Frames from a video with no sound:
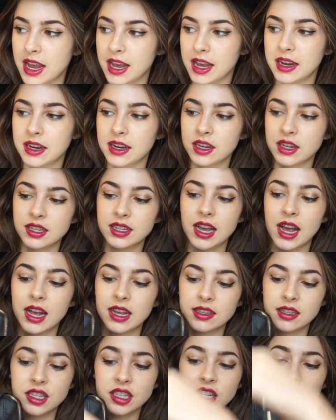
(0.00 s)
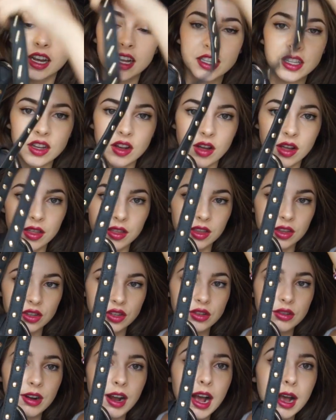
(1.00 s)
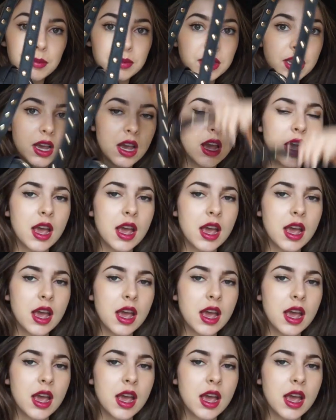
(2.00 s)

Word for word: and it just has studs on the straps,